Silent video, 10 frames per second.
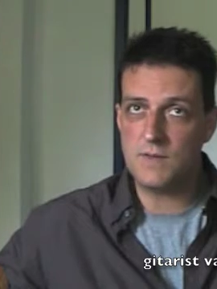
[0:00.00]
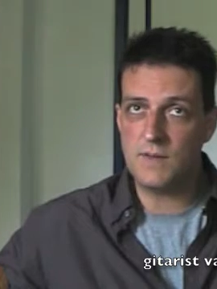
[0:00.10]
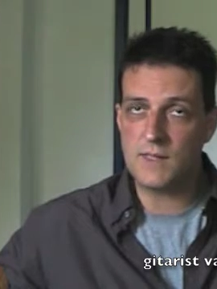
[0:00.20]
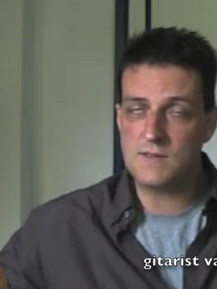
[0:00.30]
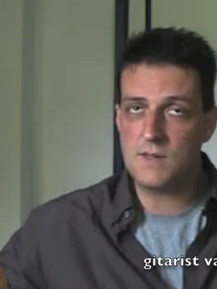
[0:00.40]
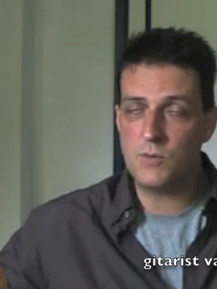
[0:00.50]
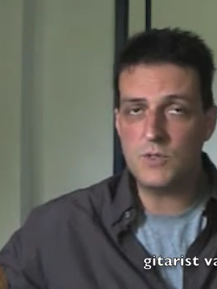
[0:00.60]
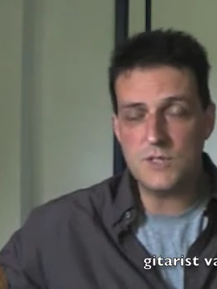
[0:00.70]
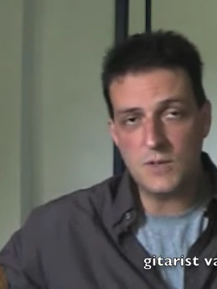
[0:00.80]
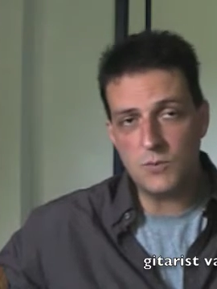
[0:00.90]
the next thing
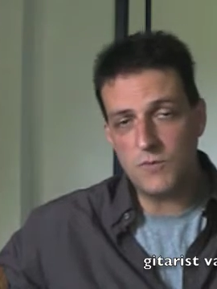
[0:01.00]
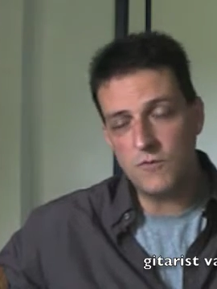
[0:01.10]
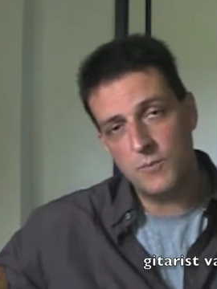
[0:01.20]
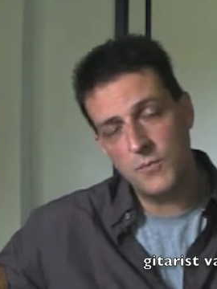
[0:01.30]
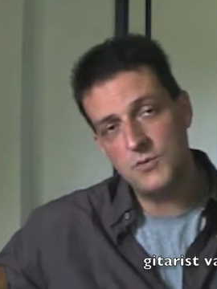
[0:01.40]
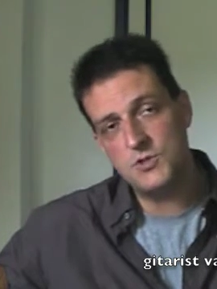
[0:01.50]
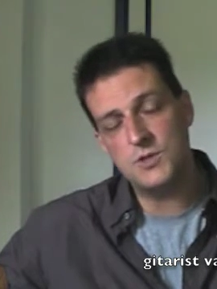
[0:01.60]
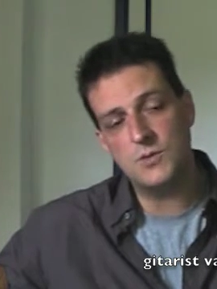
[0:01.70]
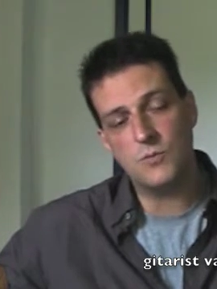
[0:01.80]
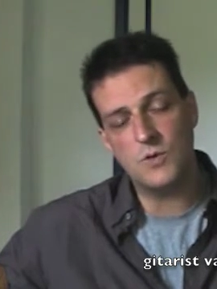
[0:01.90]
we did for Moon
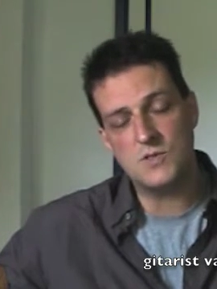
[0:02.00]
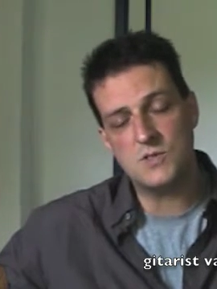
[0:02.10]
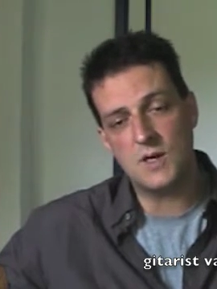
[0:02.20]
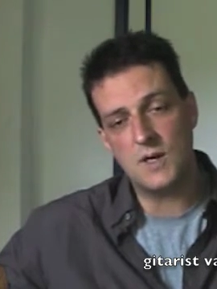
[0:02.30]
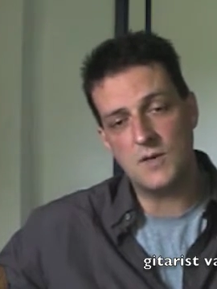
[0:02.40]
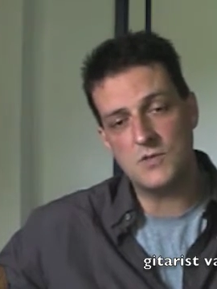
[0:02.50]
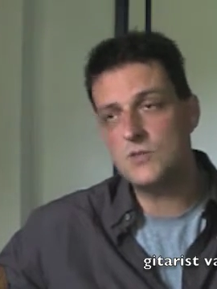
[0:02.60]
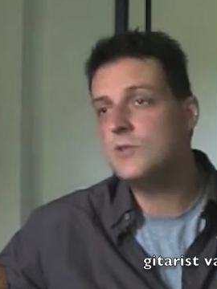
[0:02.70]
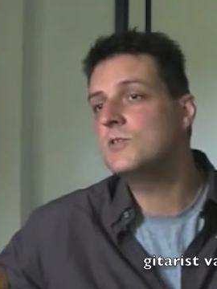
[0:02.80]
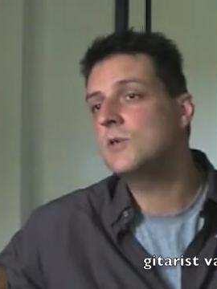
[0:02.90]
June was a
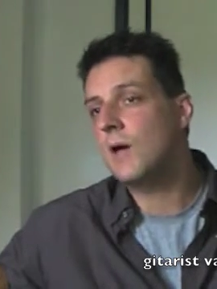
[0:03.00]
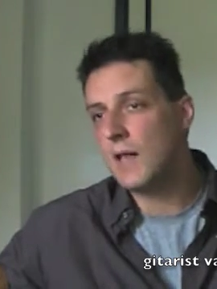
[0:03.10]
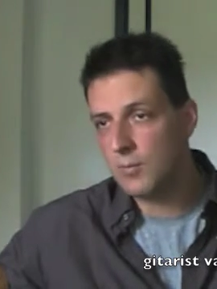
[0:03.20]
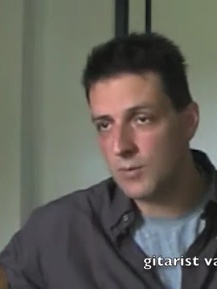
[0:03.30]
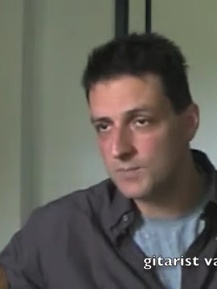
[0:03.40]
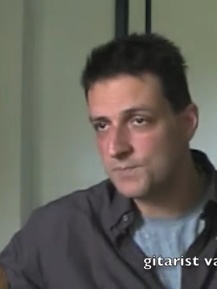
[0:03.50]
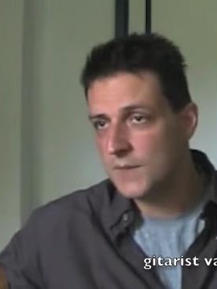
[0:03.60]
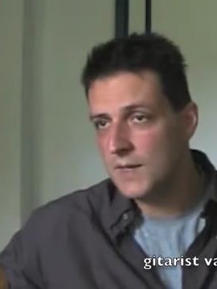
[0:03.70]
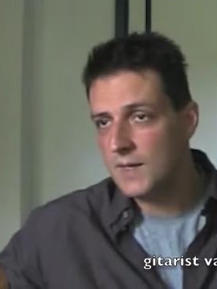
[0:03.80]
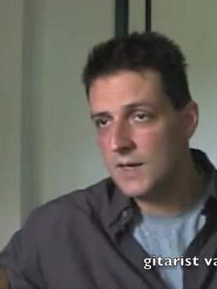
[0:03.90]
studio album
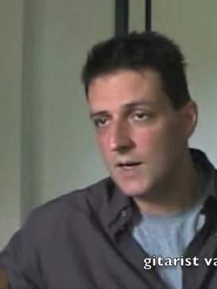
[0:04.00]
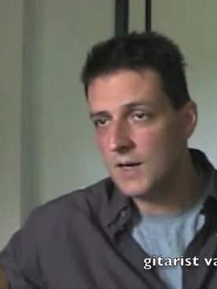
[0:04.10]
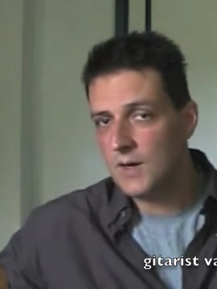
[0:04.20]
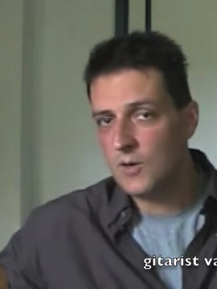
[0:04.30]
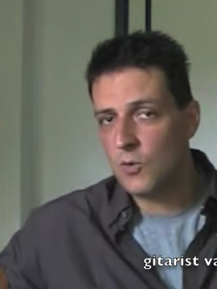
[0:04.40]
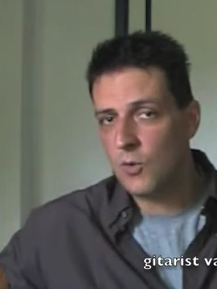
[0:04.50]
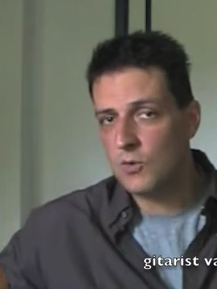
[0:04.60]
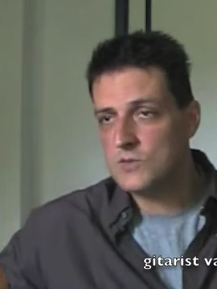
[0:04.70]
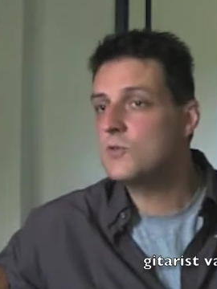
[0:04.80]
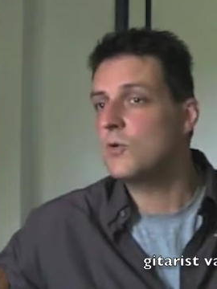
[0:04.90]

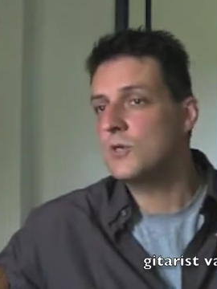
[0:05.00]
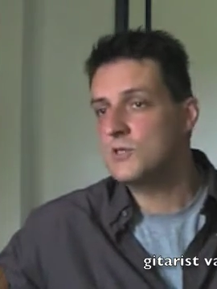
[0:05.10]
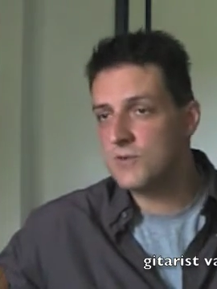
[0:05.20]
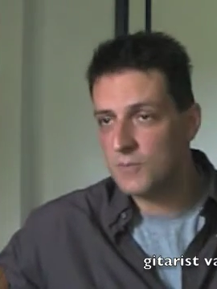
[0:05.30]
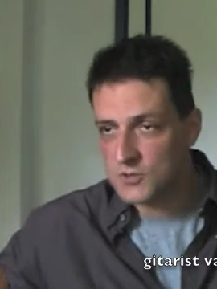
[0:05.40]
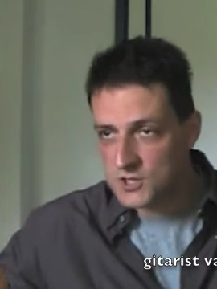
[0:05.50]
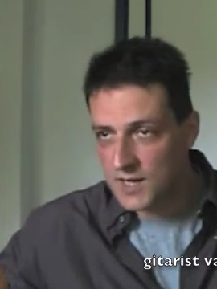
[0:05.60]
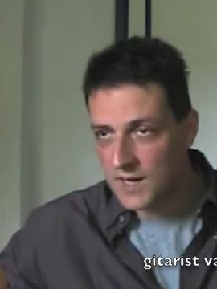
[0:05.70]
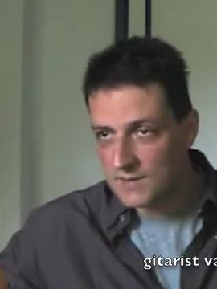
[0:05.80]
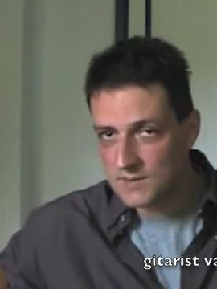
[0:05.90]
called Stories from the
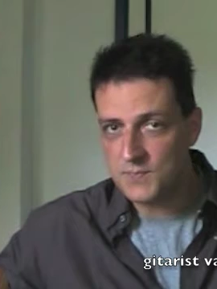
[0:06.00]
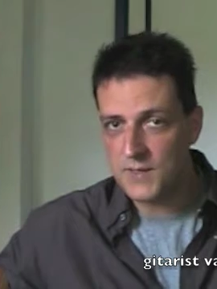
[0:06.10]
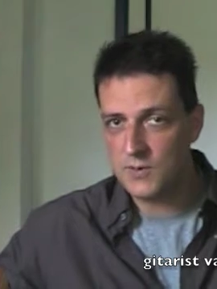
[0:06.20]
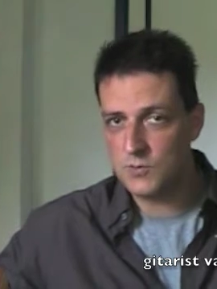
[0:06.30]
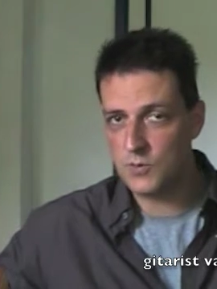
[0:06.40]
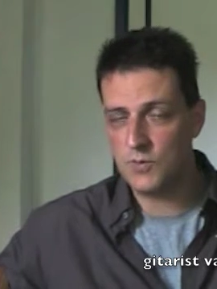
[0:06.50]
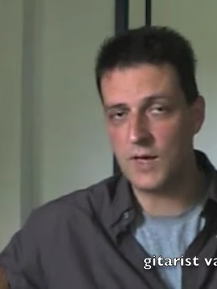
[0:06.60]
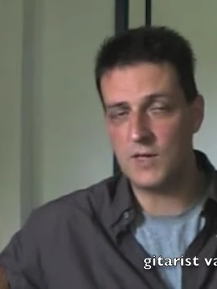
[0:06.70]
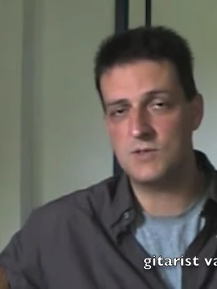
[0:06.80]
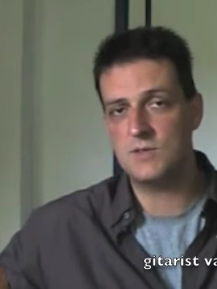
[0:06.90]
Shed in
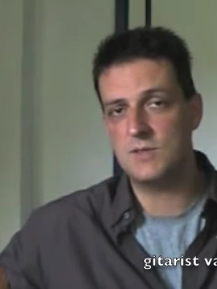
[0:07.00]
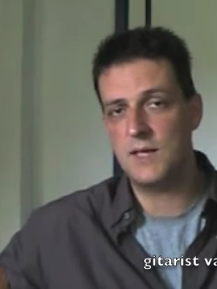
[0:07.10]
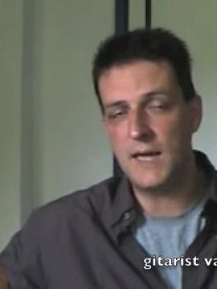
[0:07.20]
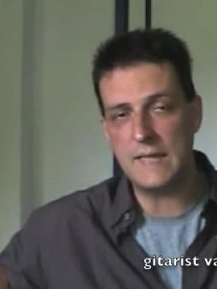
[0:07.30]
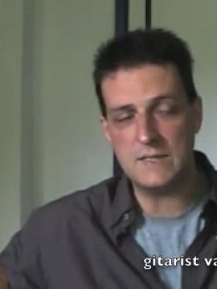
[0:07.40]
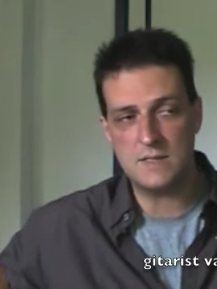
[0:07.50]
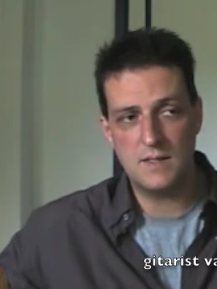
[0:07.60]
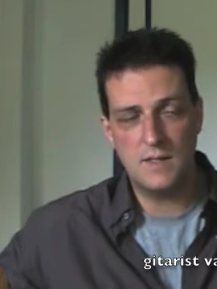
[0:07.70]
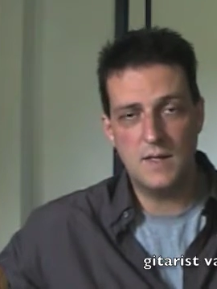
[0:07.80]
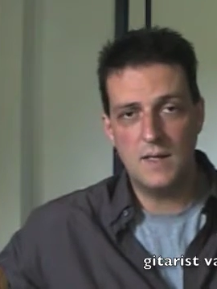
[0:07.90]
2008.
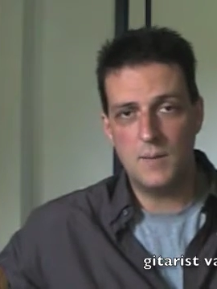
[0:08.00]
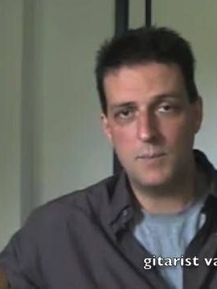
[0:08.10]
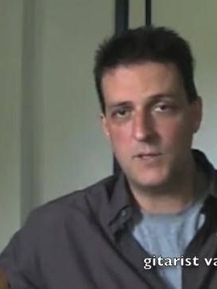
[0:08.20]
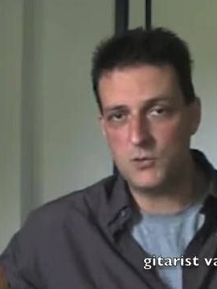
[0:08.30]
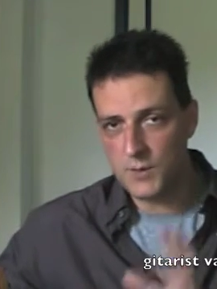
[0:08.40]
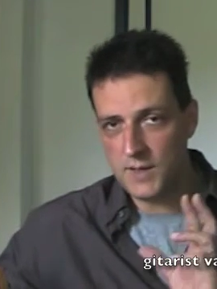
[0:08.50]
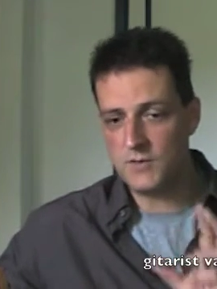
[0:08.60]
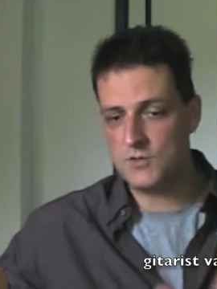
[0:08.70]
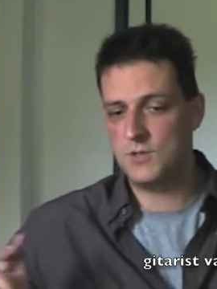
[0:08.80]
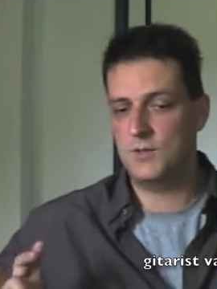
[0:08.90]
Between
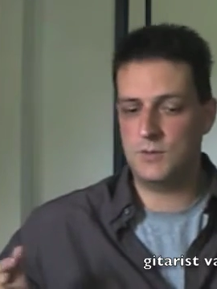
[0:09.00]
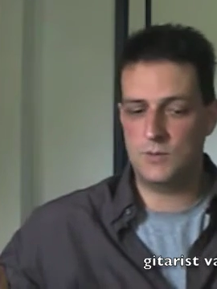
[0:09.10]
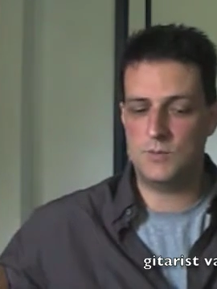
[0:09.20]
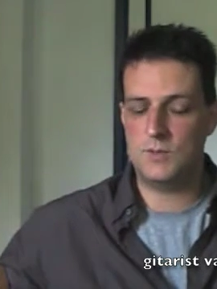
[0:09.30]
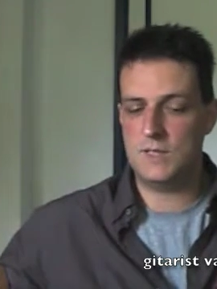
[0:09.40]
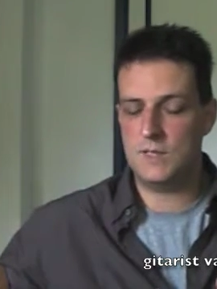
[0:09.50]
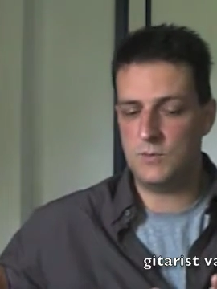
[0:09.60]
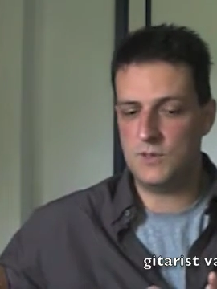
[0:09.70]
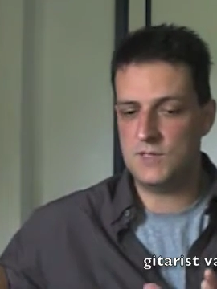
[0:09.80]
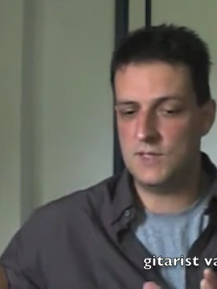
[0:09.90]
the two,
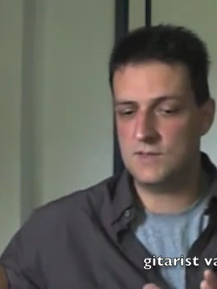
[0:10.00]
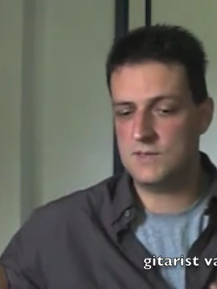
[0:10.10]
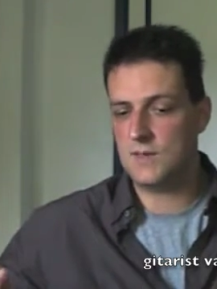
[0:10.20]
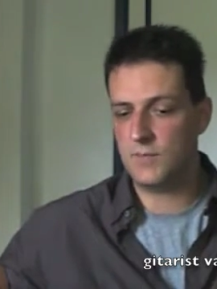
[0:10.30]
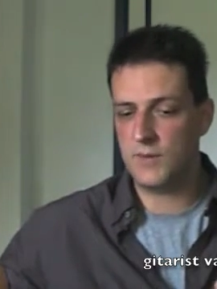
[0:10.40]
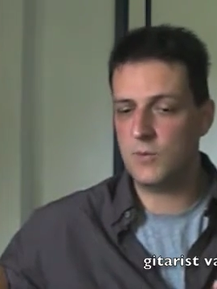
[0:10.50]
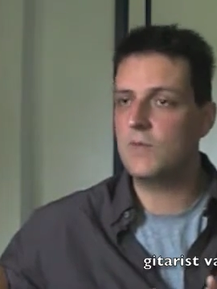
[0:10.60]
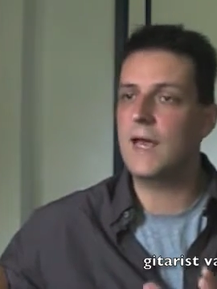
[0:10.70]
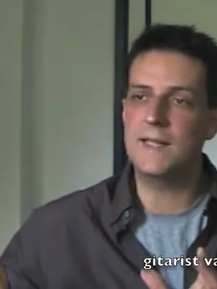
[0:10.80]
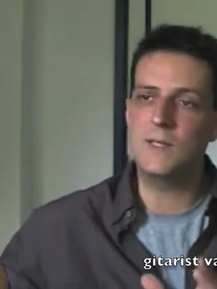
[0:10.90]
we did something
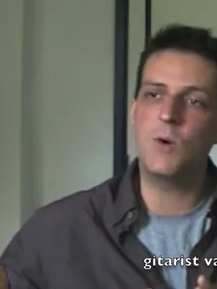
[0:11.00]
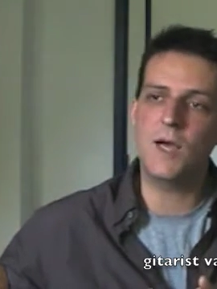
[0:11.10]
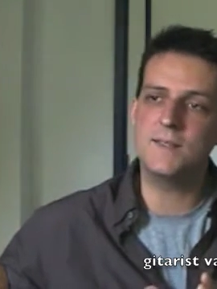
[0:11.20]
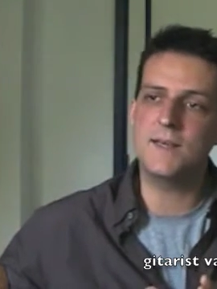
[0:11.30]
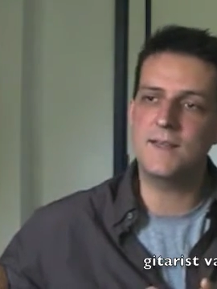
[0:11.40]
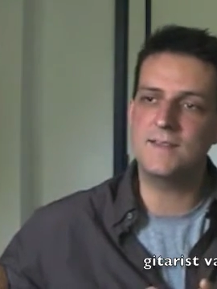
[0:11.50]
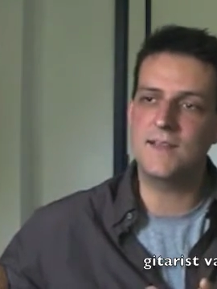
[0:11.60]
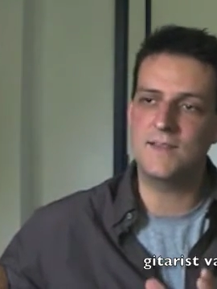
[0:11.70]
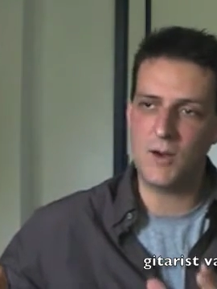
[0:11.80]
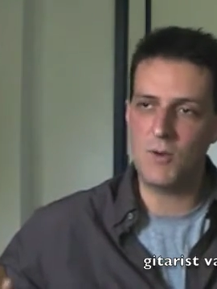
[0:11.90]
with Annie Whitehead
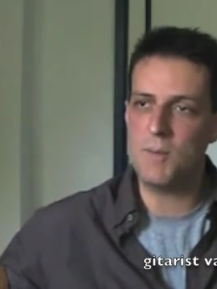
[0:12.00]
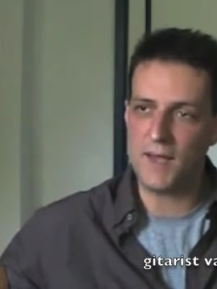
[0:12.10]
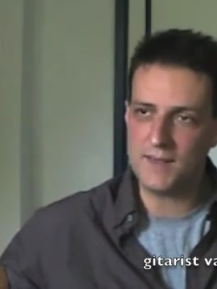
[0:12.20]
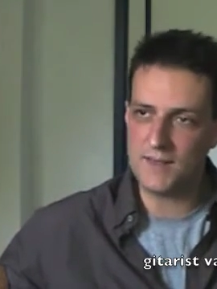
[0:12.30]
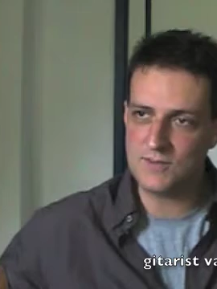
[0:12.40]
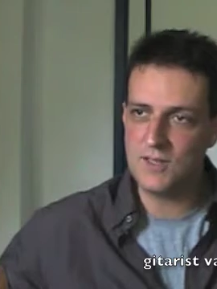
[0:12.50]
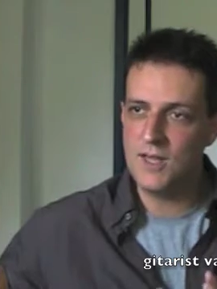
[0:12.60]
and Harry Beckett